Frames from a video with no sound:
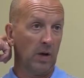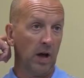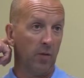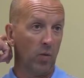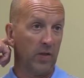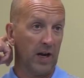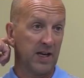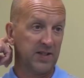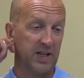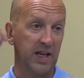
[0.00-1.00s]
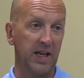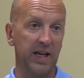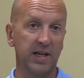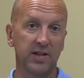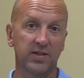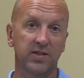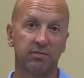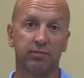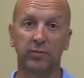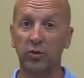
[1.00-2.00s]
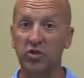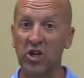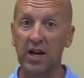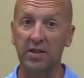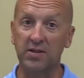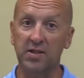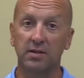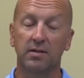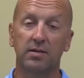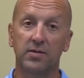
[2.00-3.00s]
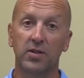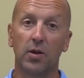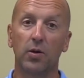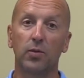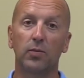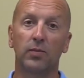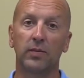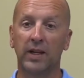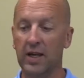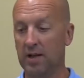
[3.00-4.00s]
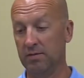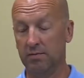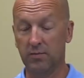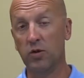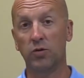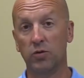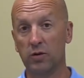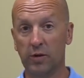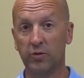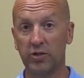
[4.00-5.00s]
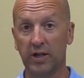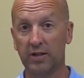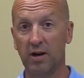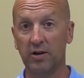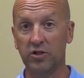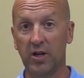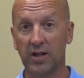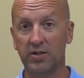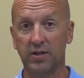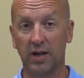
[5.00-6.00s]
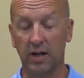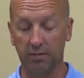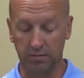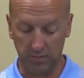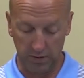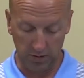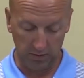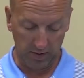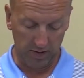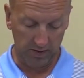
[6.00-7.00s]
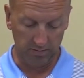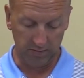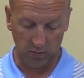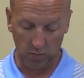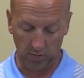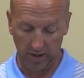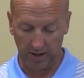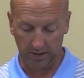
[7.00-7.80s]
other one that I see is loose chains. So again, you're doing your load check tire checks and you don't need to worry about